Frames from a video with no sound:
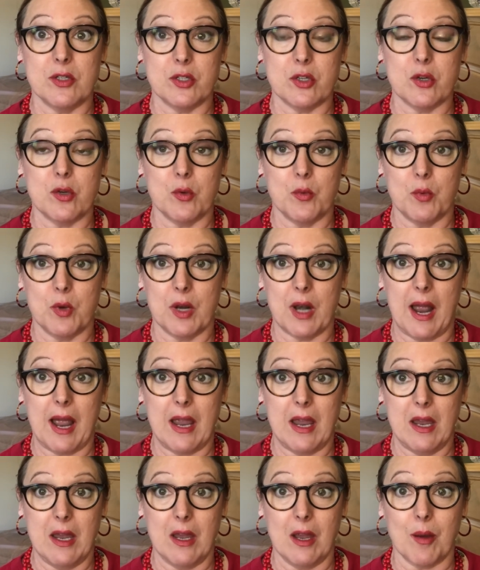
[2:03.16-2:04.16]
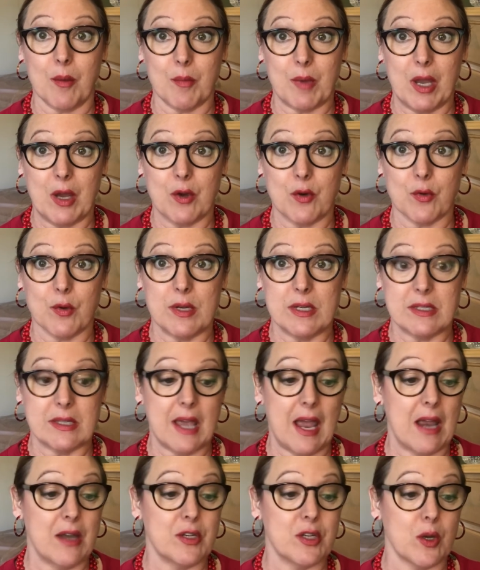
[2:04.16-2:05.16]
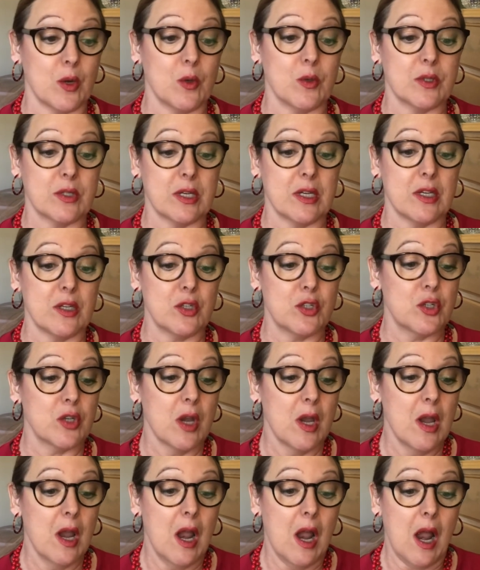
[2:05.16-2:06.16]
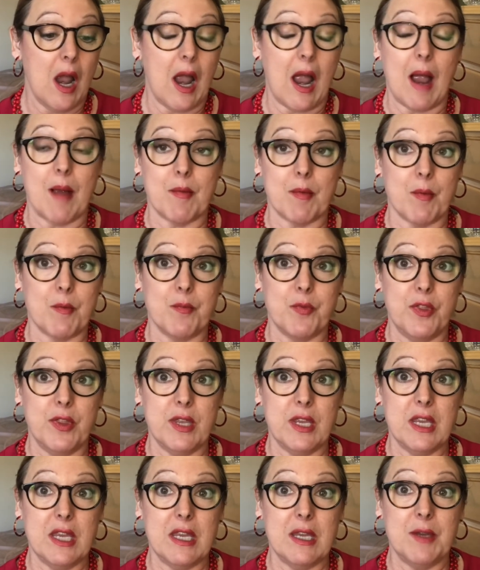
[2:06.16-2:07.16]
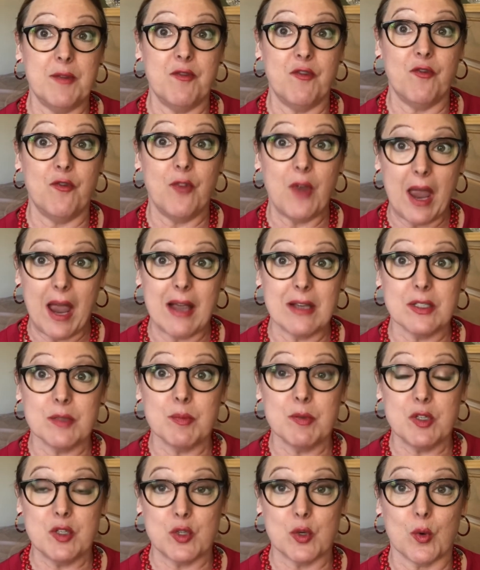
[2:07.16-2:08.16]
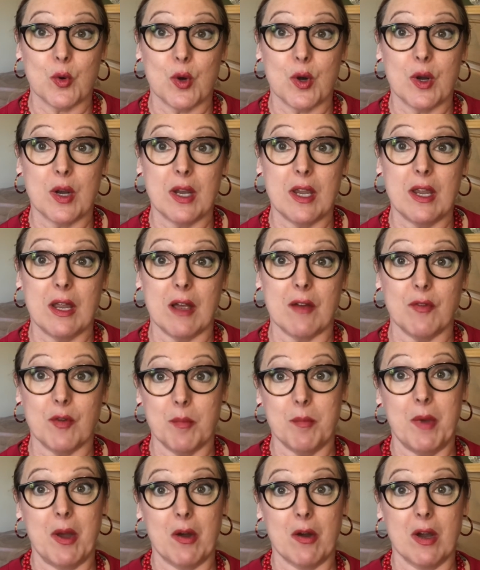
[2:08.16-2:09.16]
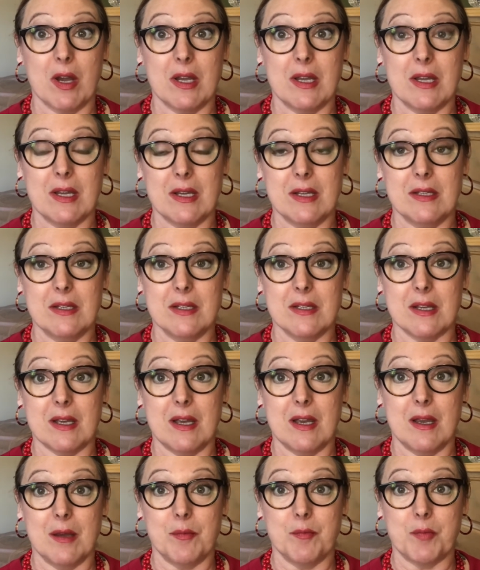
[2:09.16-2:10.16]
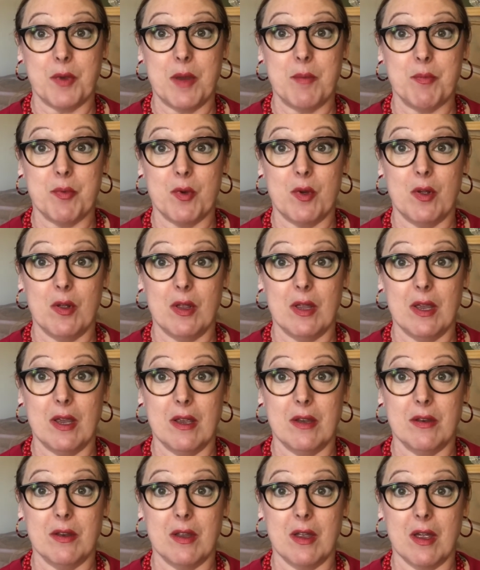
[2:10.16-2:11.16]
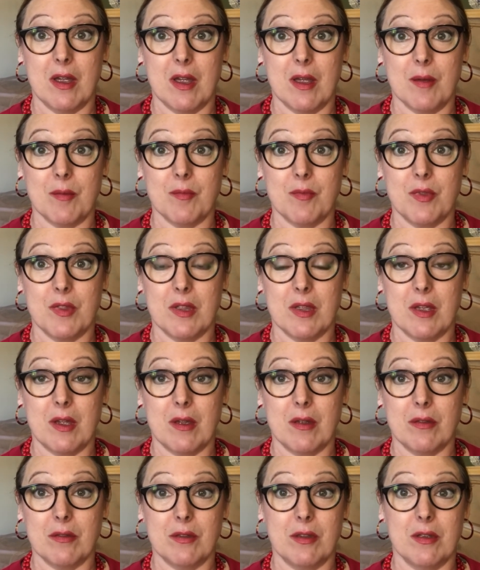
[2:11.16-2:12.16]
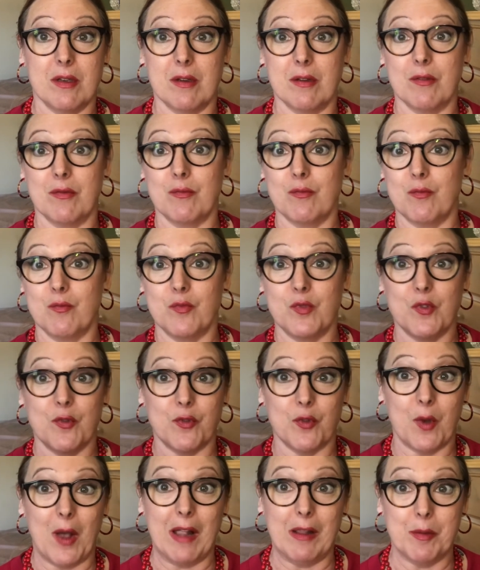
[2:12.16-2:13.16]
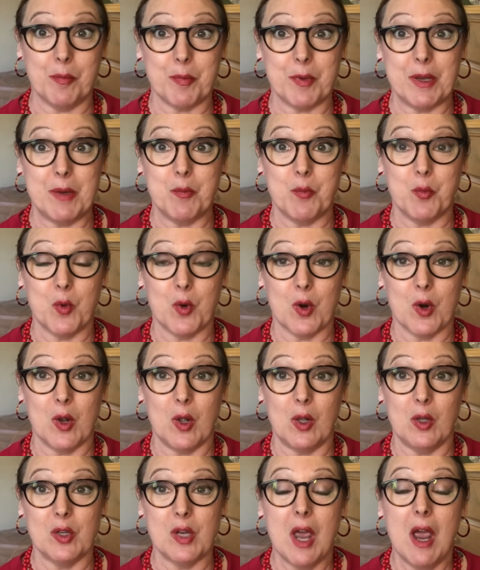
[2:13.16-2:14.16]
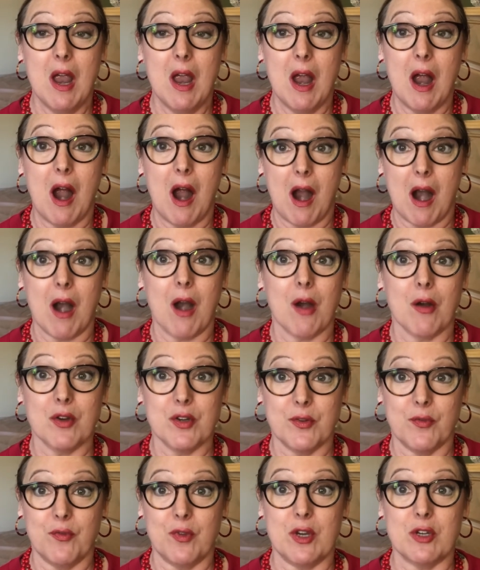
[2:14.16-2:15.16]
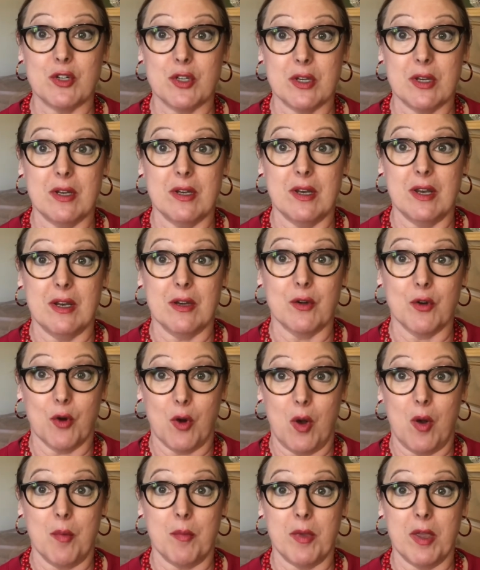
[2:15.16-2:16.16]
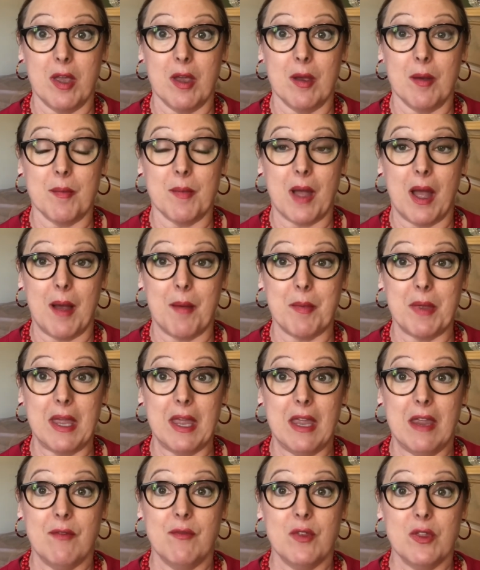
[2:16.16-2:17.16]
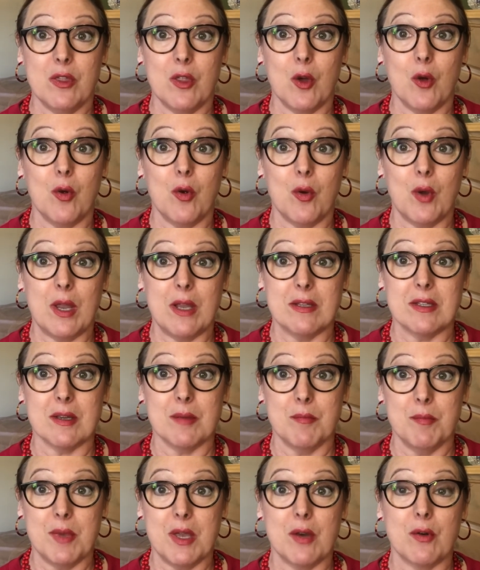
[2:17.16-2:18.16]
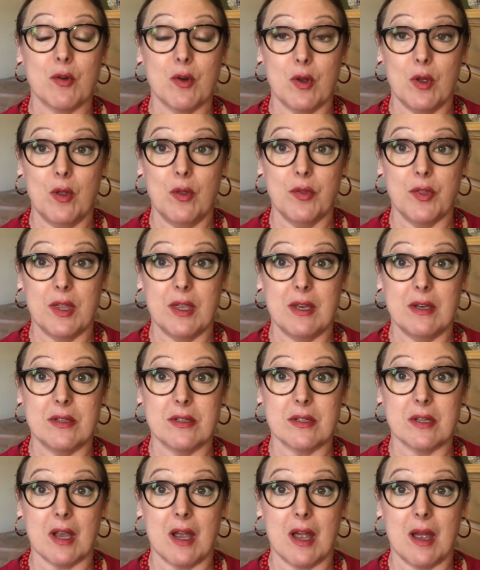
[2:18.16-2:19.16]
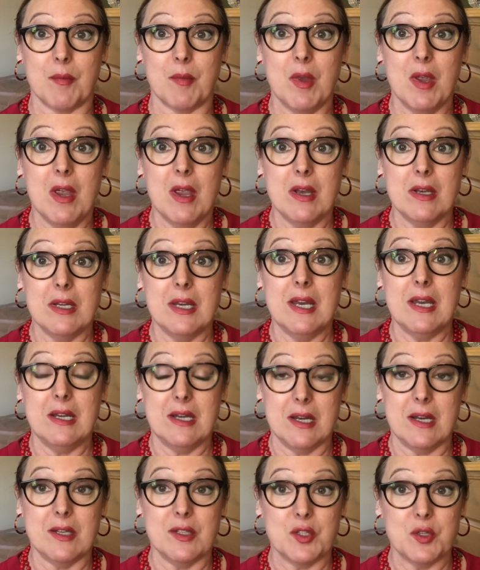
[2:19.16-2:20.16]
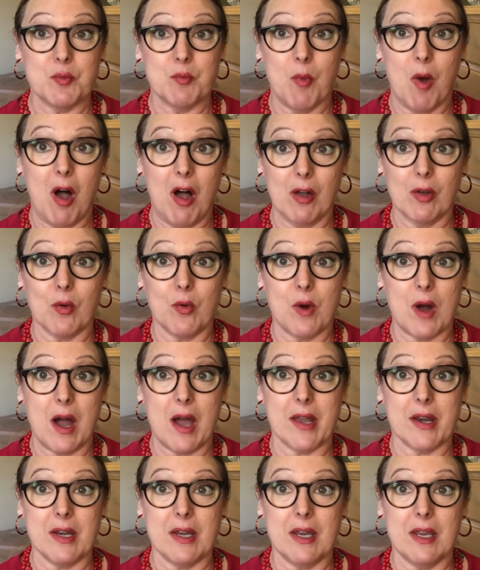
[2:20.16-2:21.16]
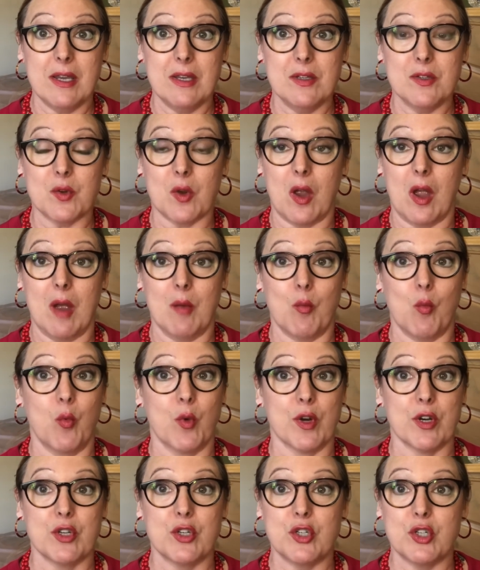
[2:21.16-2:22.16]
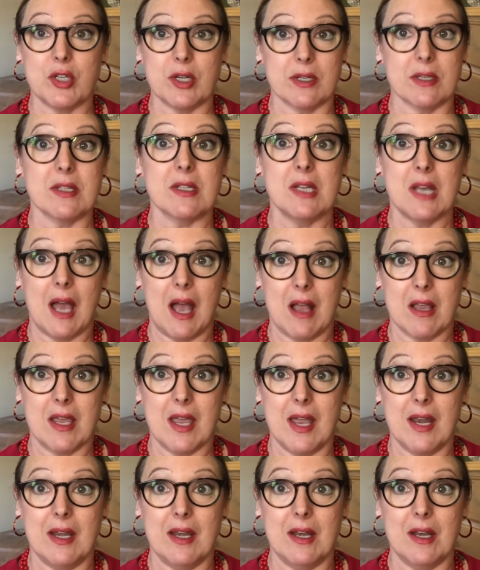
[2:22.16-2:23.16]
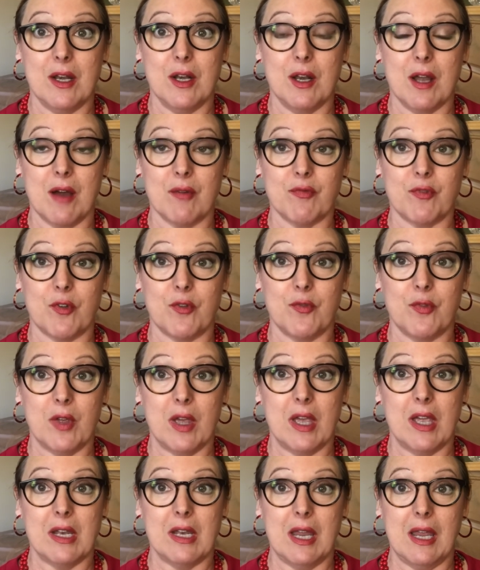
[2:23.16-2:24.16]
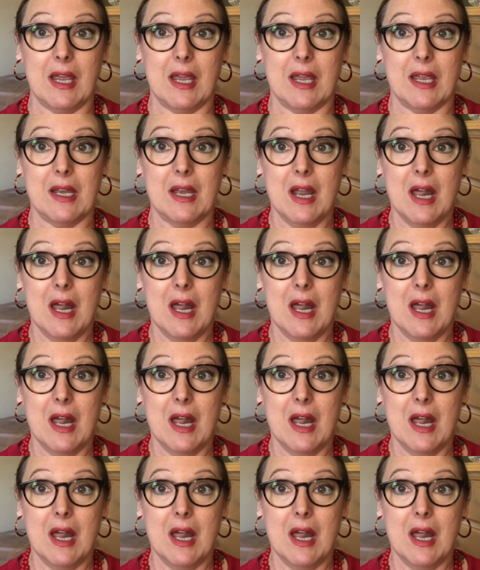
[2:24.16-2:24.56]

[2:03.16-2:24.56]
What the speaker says: to would I increase that dosage. The vast majority of Americans and people in the developing world are deficient in chromium. Even though it's a mineral that's needed in small quantities, we're just not getting enough of it. And